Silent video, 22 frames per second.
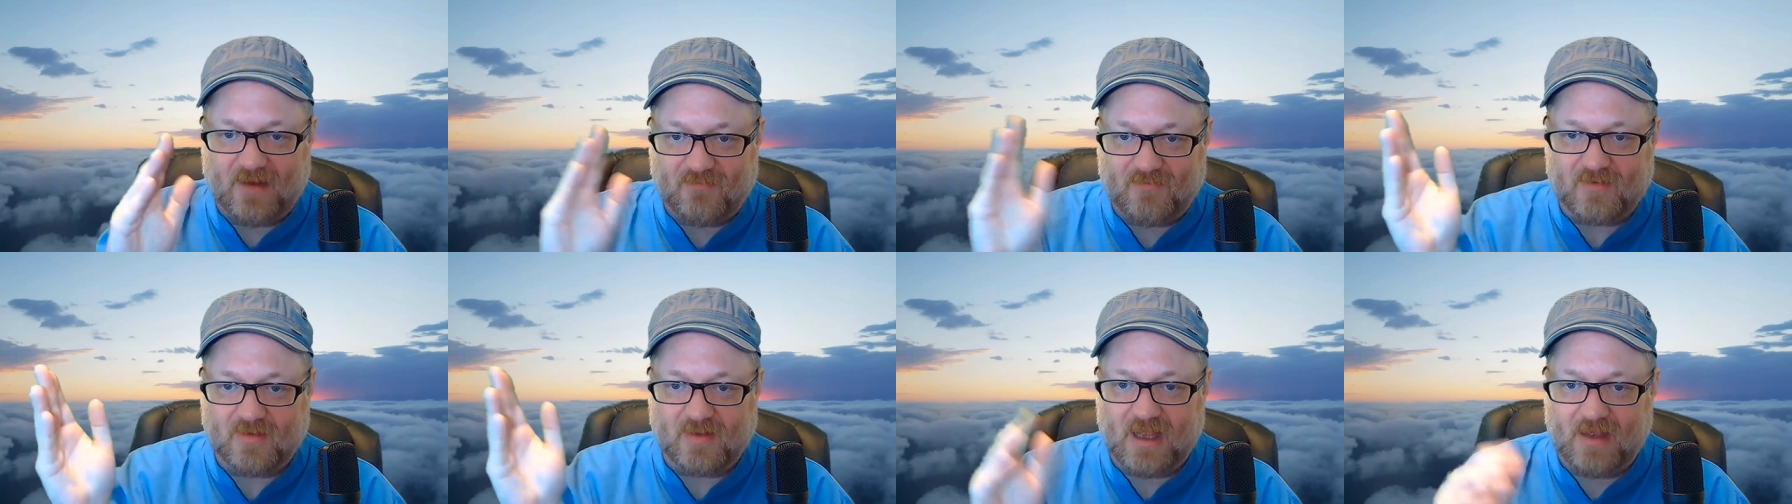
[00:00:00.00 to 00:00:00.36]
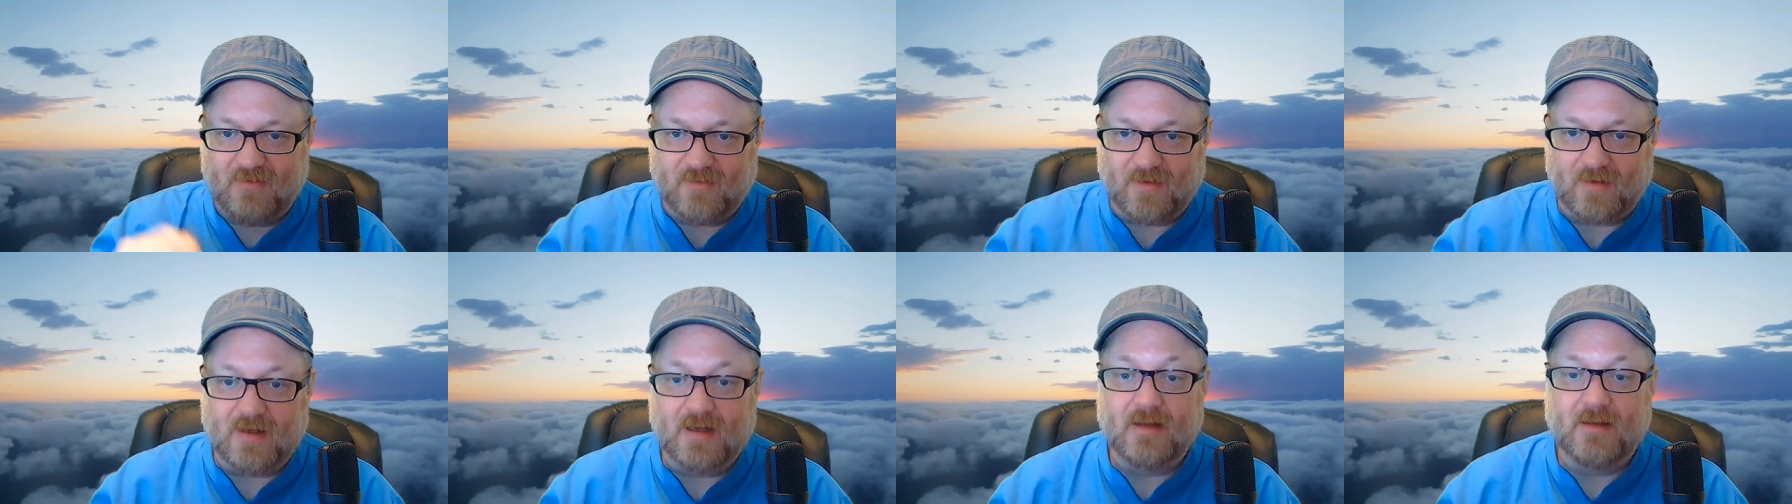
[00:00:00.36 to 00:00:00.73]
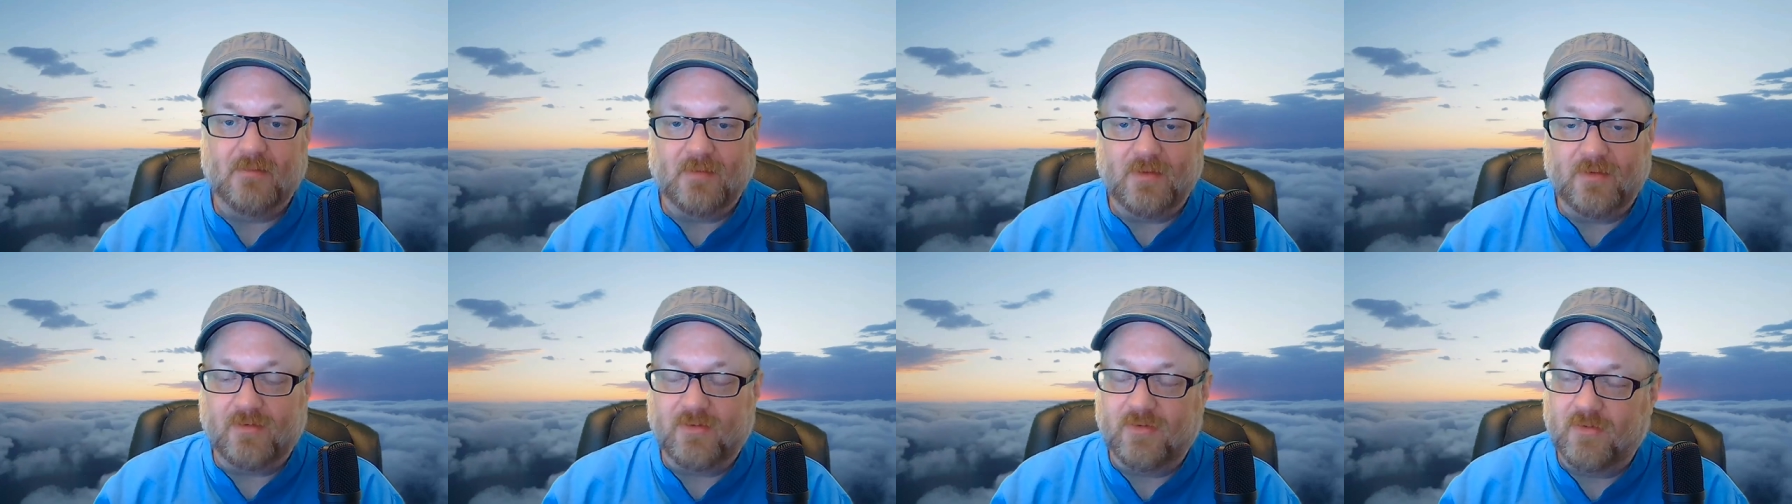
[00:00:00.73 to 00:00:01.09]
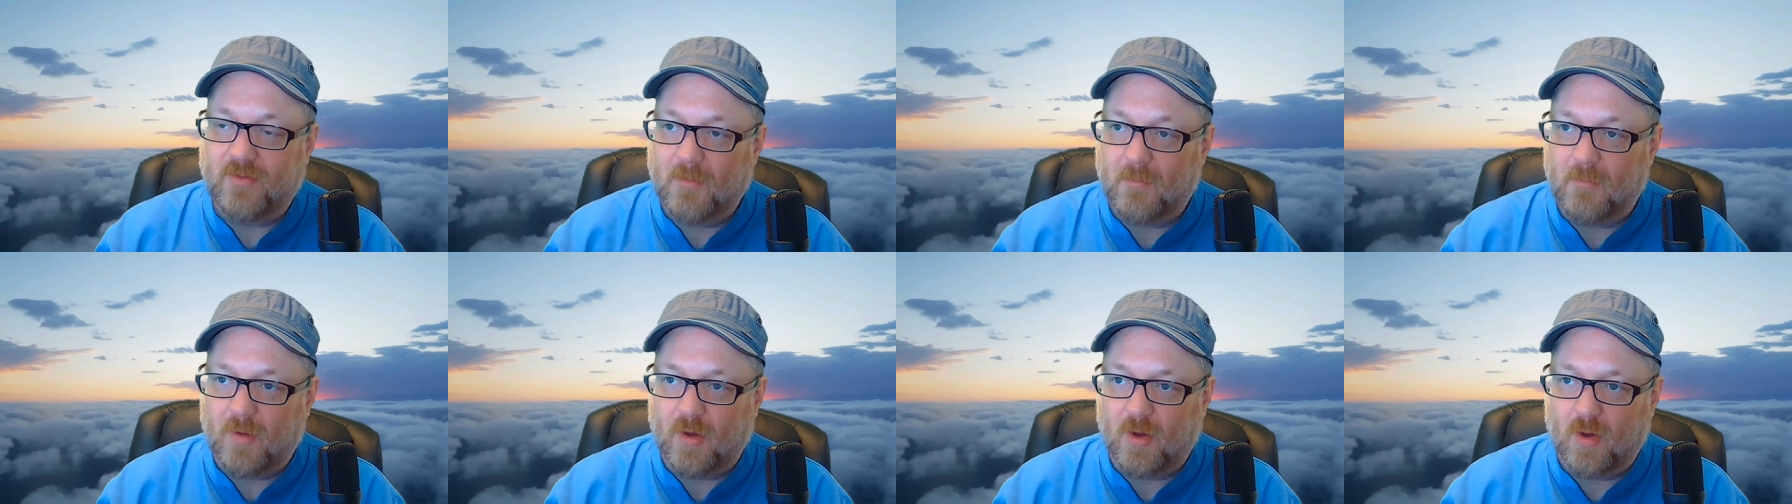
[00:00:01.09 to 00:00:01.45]
F11. This is
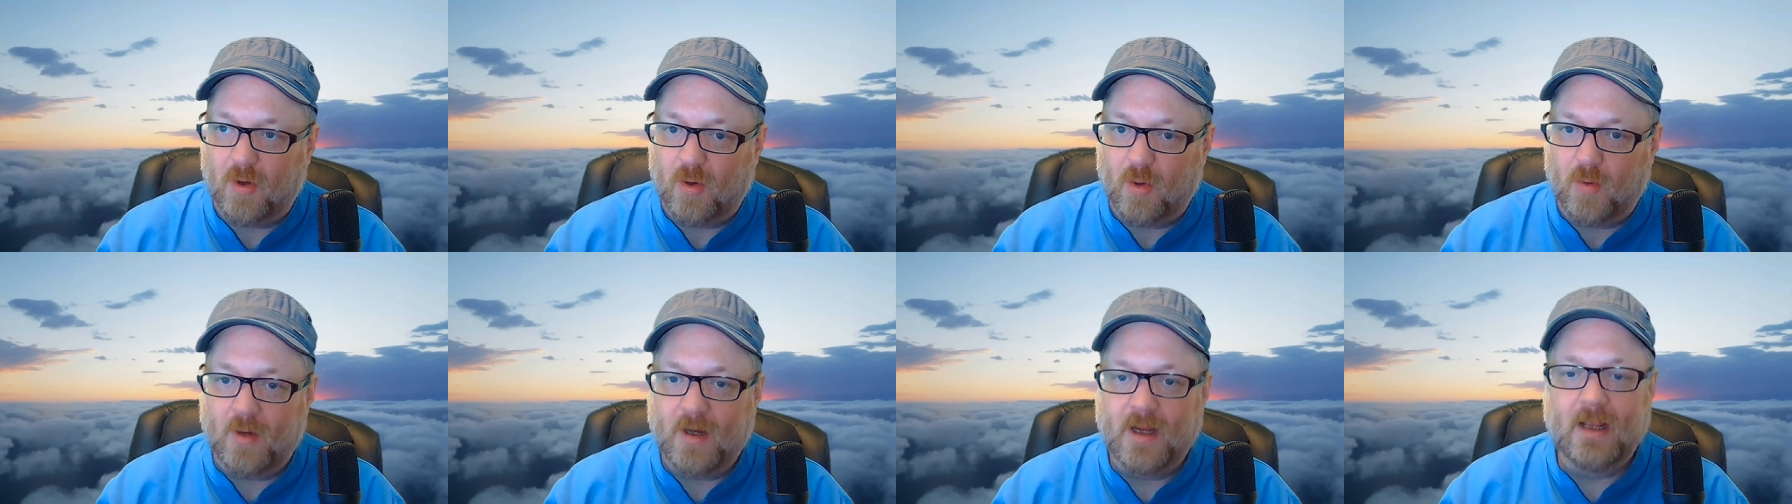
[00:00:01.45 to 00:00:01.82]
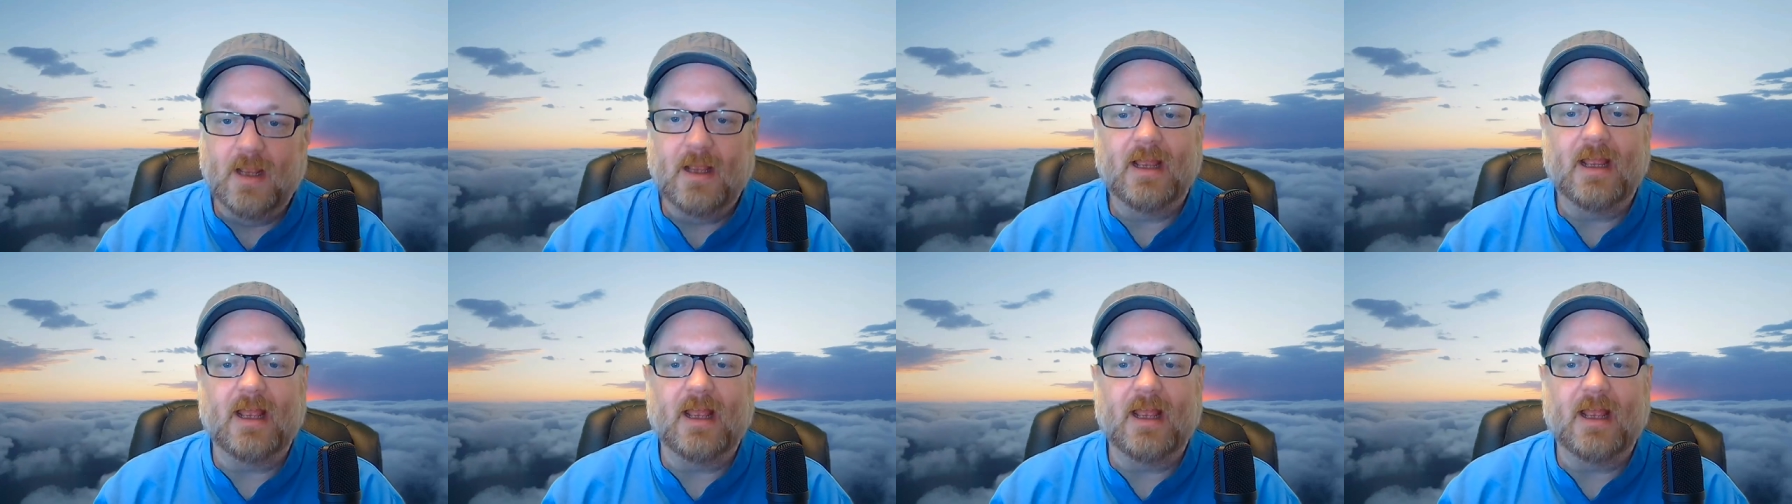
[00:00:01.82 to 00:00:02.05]
the moon.